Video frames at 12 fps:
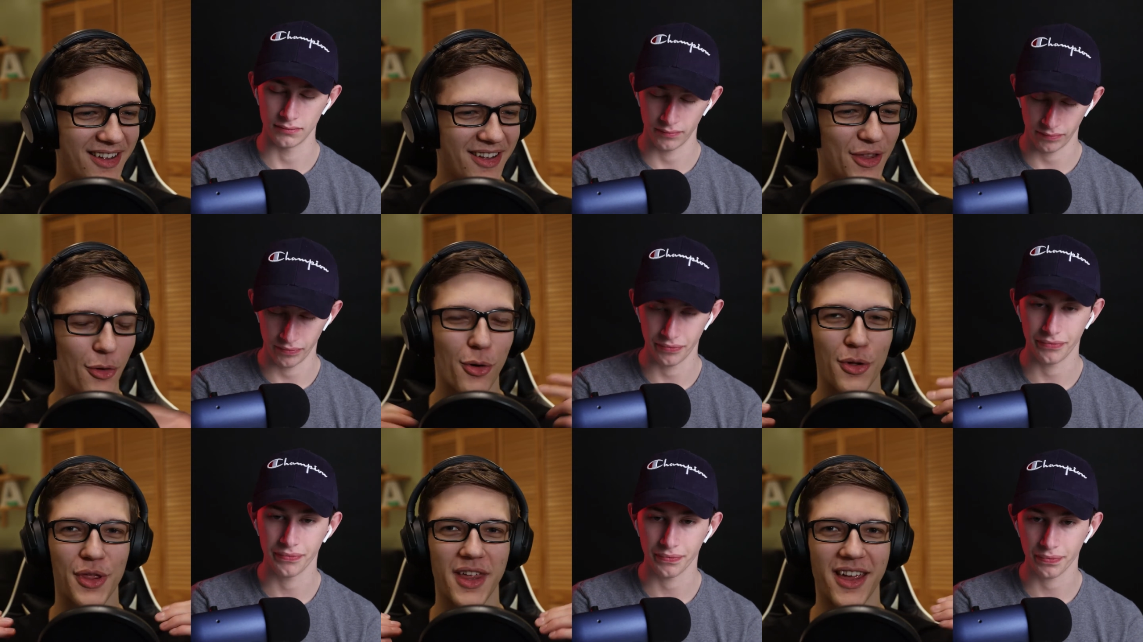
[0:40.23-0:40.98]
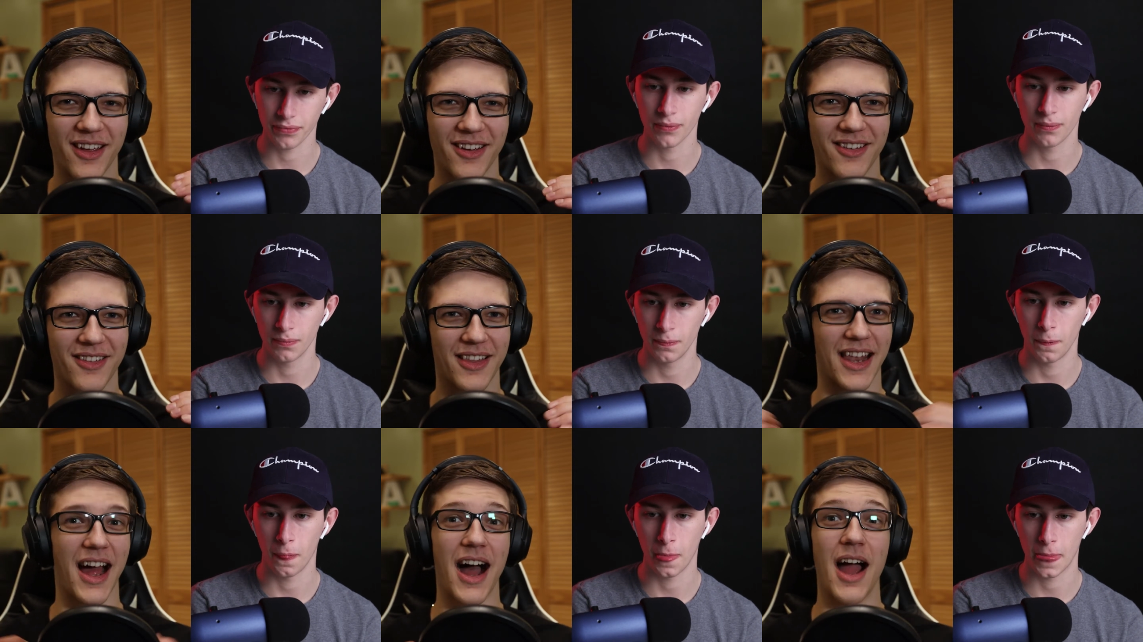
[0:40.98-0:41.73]
Speaker 1: And the whole thing
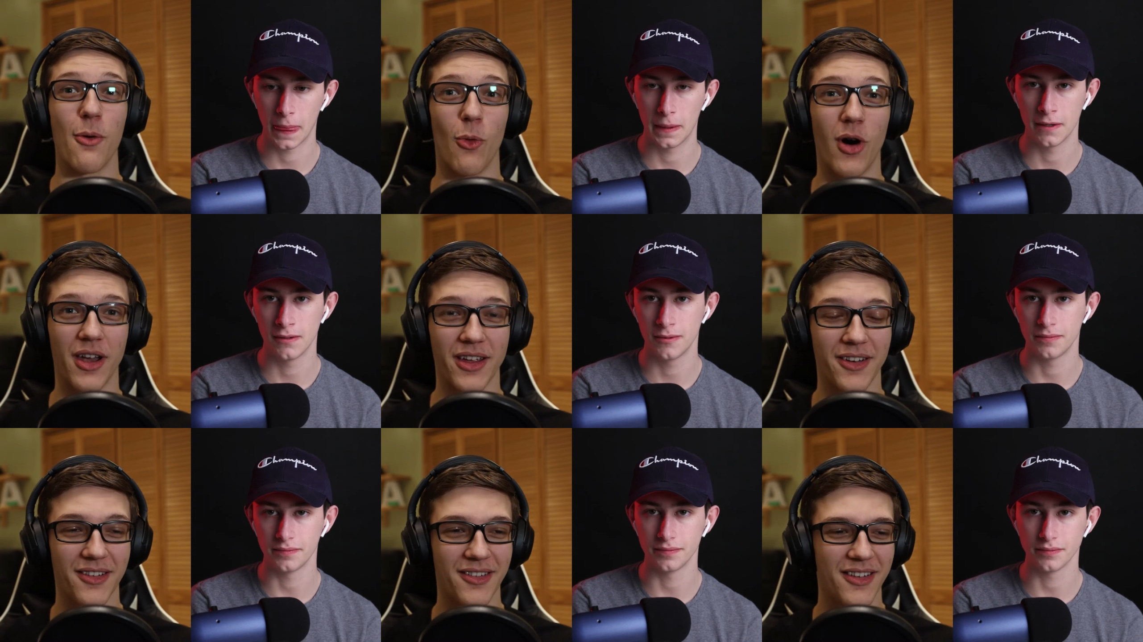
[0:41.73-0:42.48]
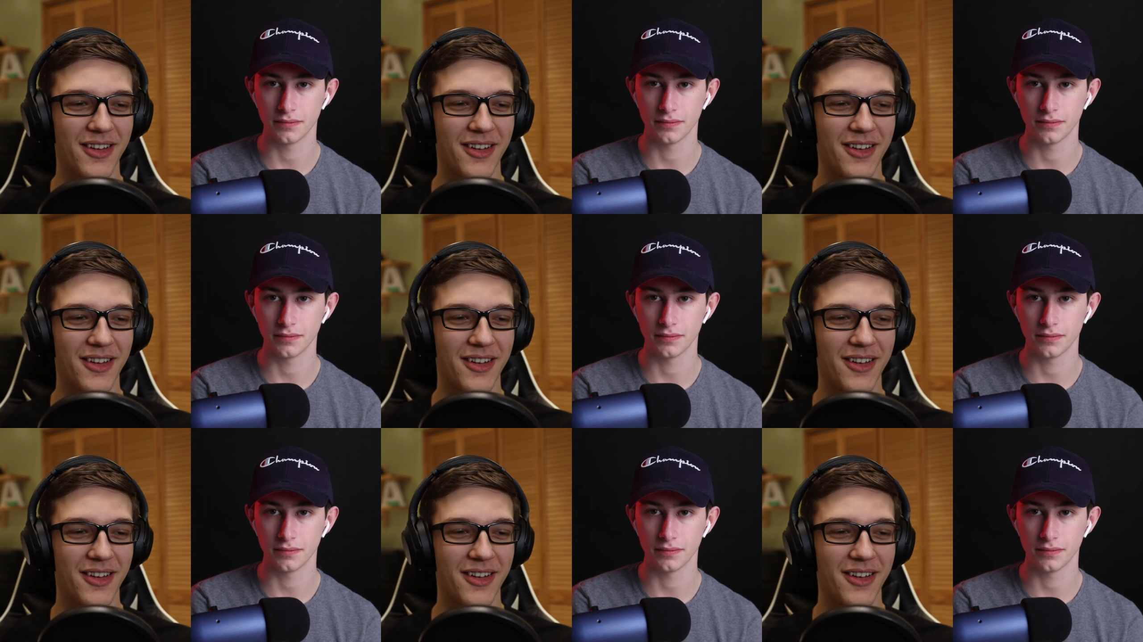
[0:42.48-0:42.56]
that I wanted